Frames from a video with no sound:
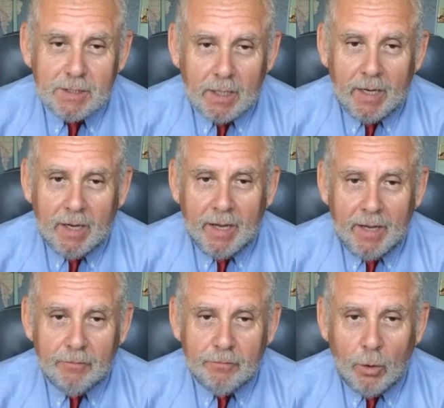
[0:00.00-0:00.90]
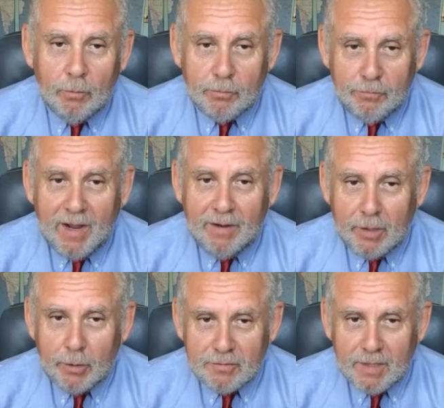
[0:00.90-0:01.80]
I have over
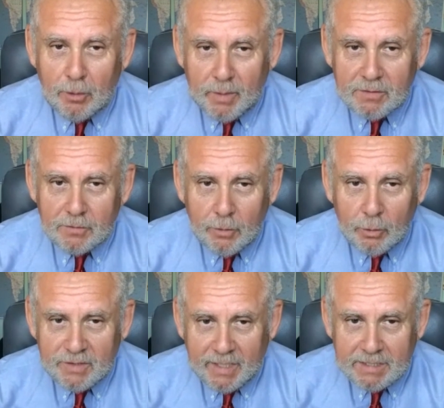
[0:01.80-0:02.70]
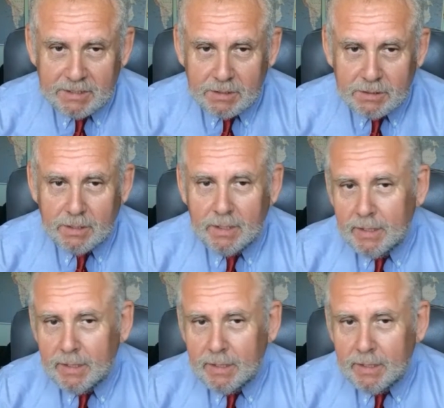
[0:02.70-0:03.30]
500 settlements of those cases,